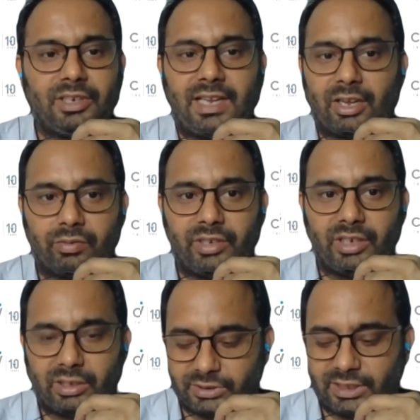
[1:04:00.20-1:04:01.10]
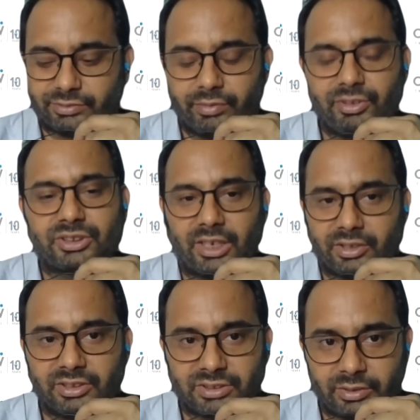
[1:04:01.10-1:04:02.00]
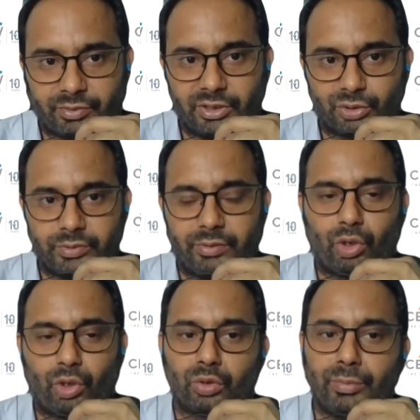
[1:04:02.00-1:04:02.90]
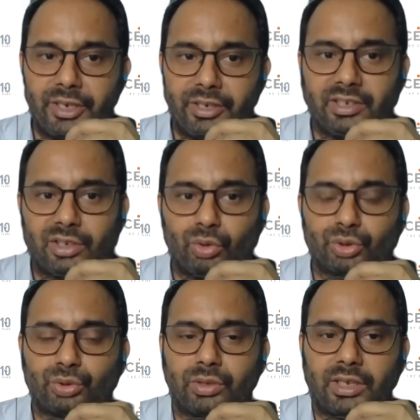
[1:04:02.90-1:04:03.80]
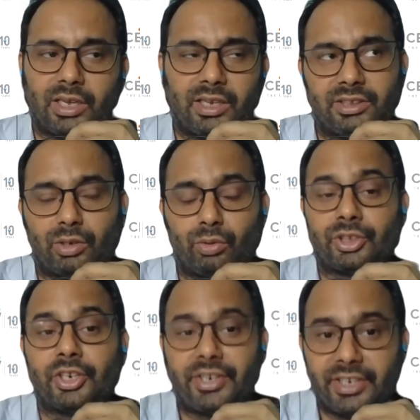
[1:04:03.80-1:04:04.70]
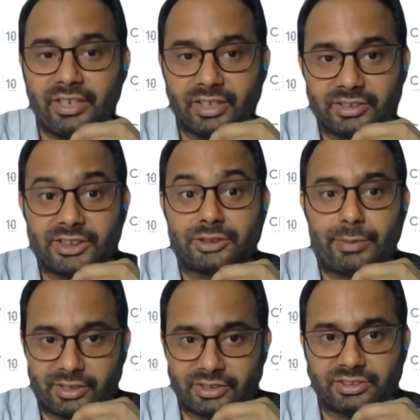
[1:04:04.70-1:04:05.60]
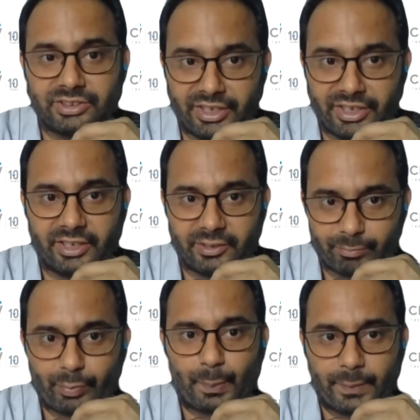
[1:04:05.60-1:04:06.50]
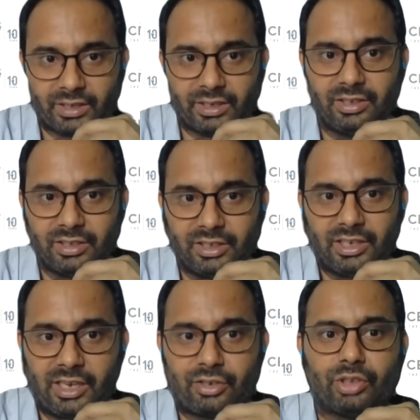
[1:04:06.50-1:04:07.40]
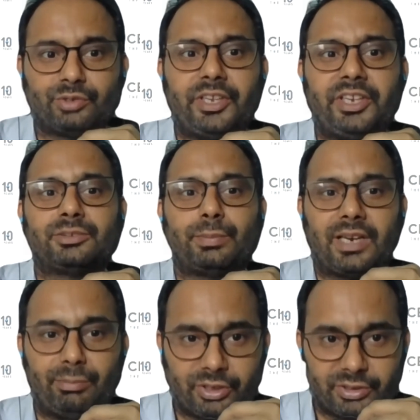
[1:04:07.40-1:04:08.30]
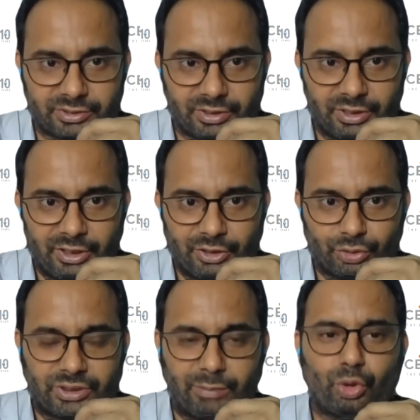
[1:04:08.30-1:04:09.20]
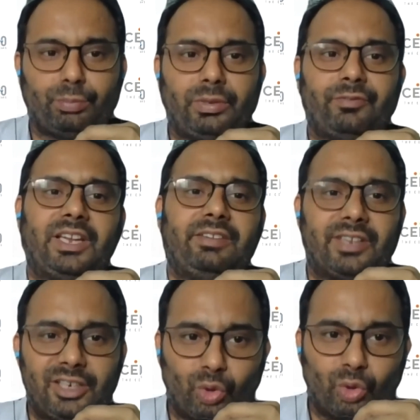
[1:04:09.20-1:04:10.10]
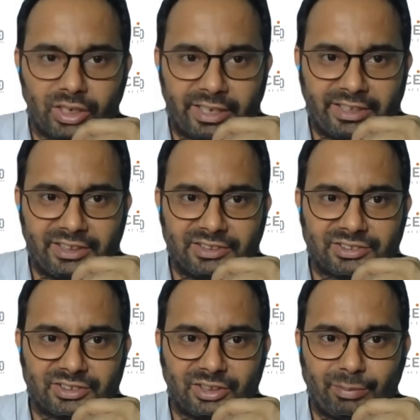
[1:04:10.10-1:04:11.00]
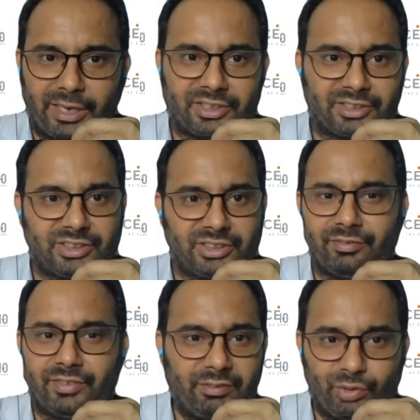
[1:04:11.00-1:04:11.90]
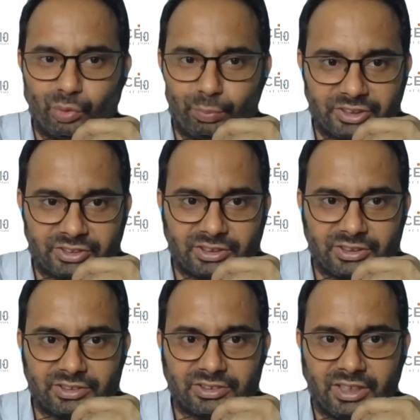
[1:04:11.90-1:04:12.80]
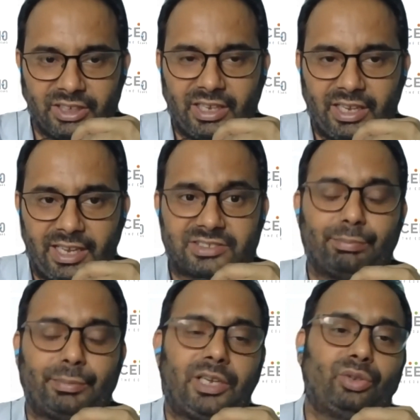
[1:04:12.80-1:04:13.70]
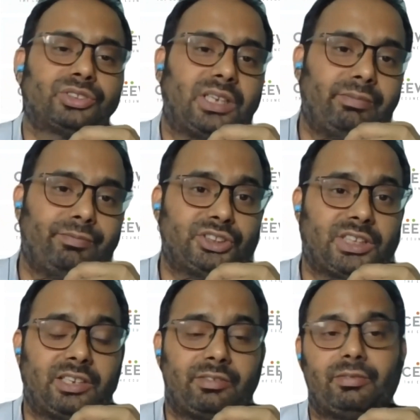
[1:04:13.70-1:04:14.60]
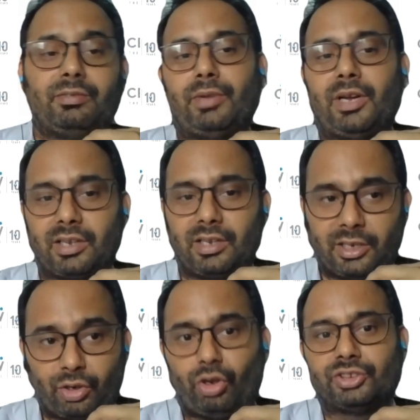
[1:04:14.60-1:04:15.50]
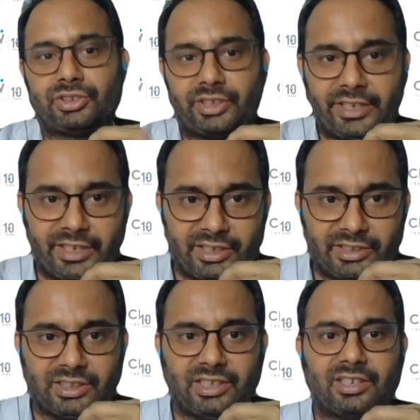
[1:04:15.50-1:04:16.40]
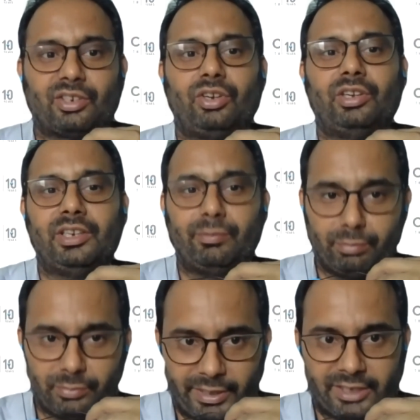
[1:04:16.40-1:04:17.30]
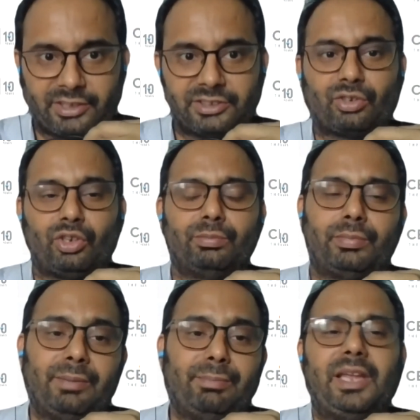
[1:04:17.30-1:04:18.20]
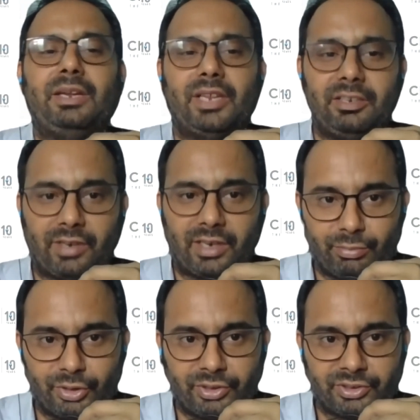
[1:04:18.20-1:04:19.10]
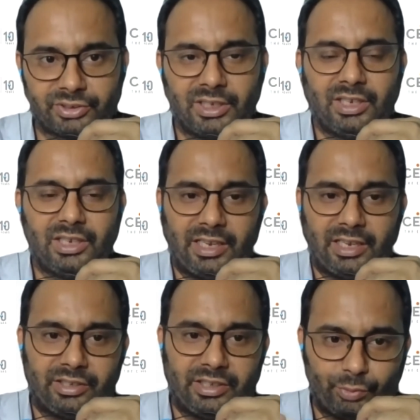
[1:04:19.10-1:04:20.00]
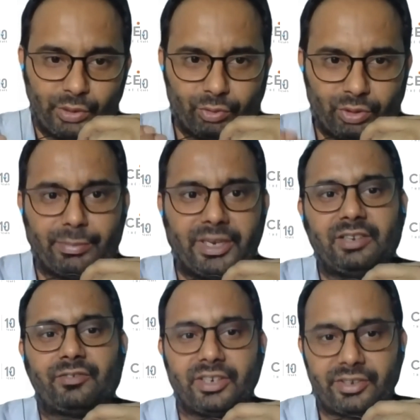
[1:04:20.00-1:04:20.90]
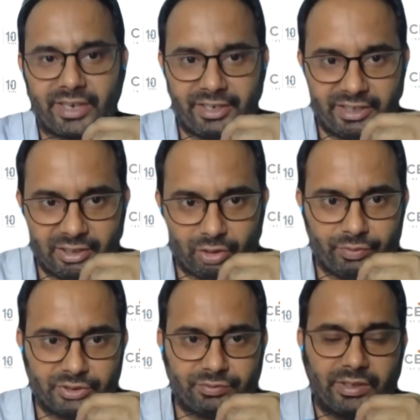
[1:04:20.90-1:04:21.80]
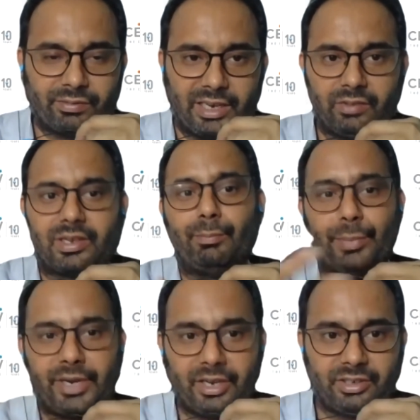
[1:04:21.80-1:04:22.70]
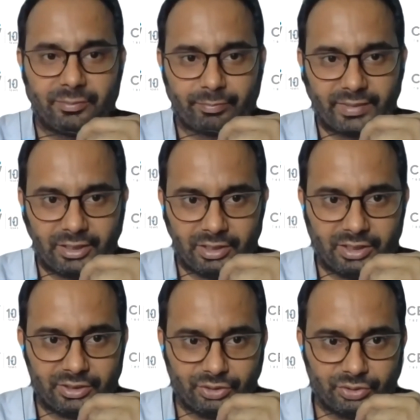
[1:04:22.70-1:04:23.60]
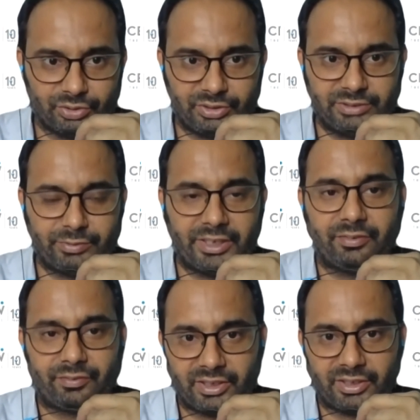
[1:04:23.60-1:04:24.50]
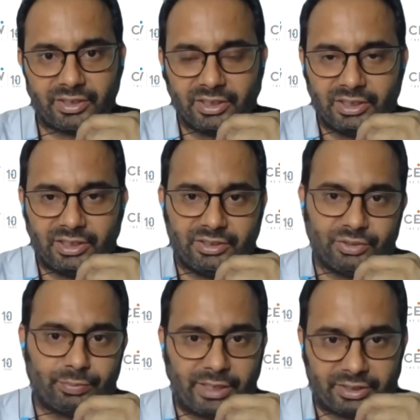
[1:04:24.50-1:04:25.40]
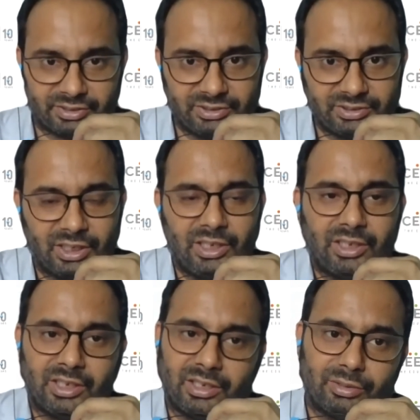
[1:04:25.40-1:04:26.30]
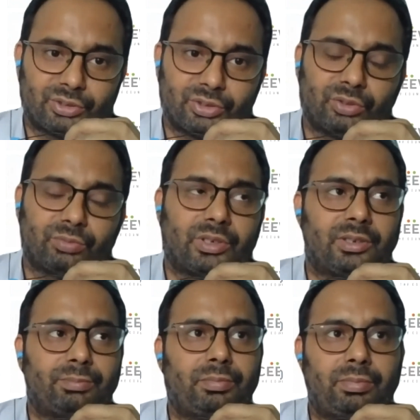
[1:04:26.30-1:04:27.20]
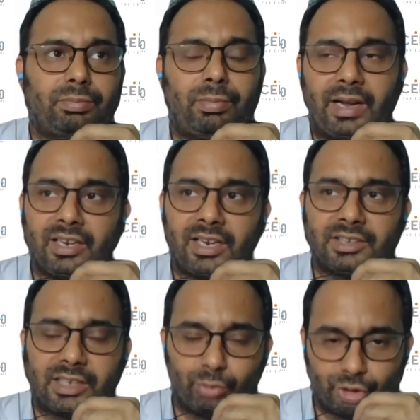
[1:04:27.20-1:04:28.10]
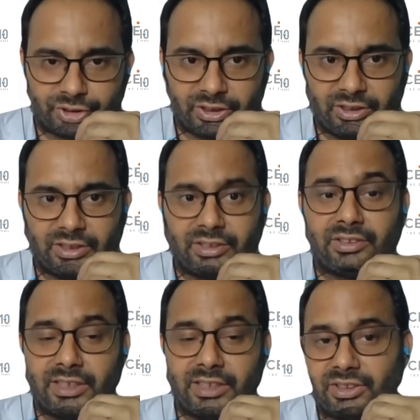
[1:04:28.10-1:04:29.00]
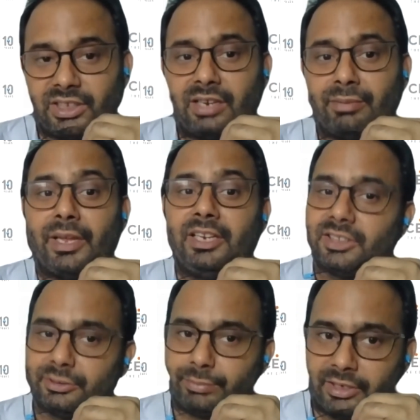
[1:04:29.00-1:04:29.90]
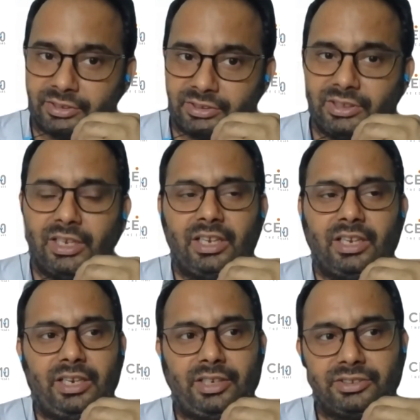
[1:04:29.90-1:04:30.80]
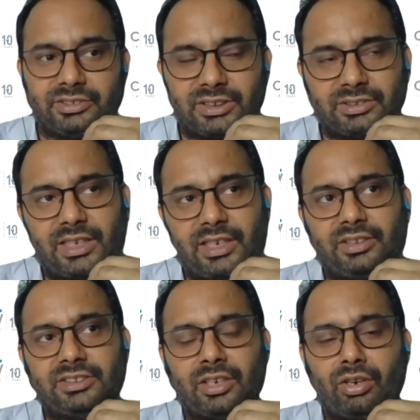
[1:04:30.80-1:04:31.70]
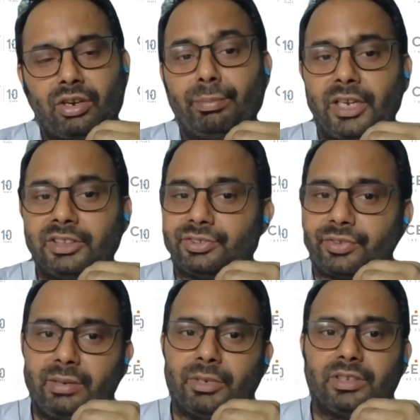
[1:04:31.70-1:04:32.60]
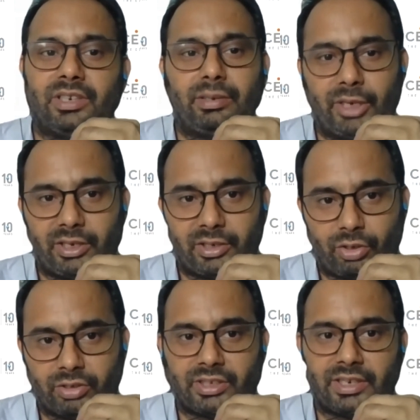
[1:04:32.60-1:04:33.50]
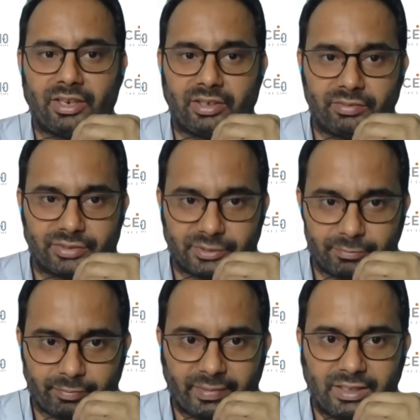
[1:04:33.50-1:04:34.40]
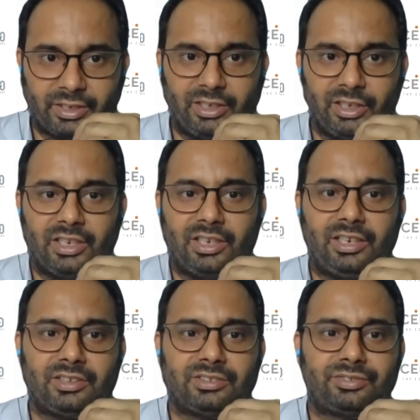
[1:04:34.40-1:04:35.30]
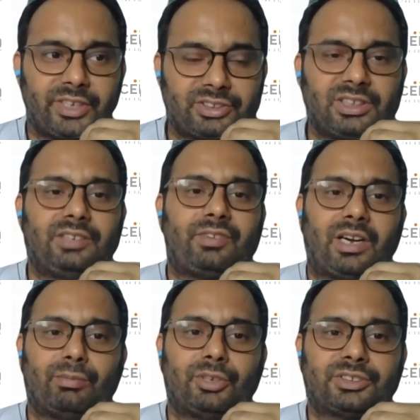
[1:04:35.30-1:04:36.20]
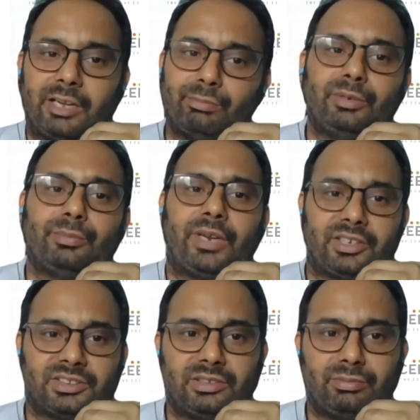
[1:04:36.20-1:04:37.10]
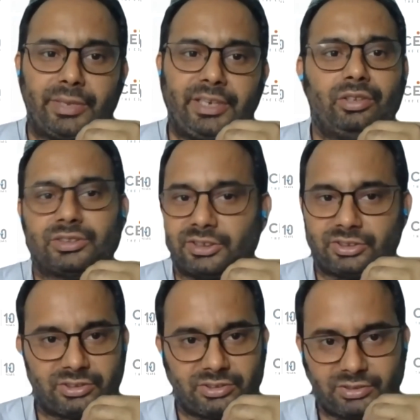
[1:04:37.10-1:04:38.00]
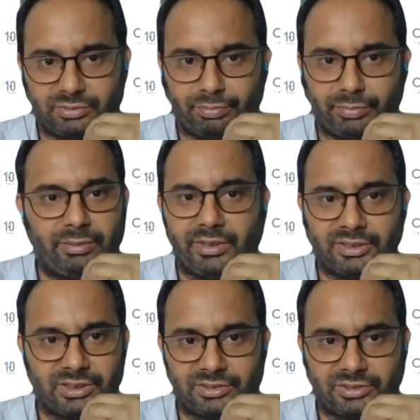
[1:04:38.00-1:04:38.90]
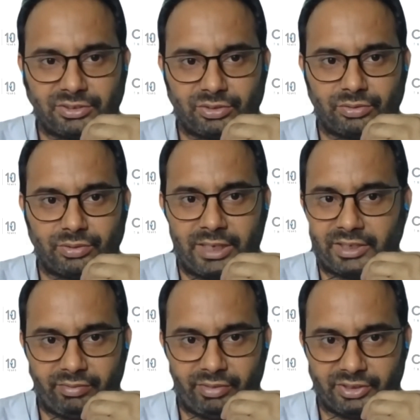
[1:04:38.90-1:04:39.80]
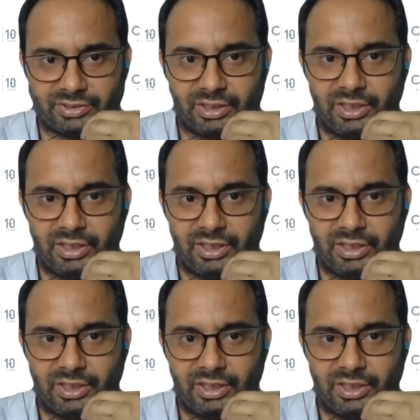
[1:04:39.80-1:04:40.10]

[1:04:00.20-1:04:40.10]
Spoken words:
lack of database. That's why we started this effort. So we have documented close to I think around 30 such practices in India, right, across various parameters. So some could be very, very localized and practiced in very few places as compared to some which are across states and across, you know, practice across by many, many farmers. And they would have many different criteria on which we have kind of compared, you know, these very different, you know, practices. So by and large, I would say that yes, there are many such practices. It is just that these are not mainstreamed in the debate or the narratives, right? It is traditionally farmers have been practicing many such, many, many such, you know, activities.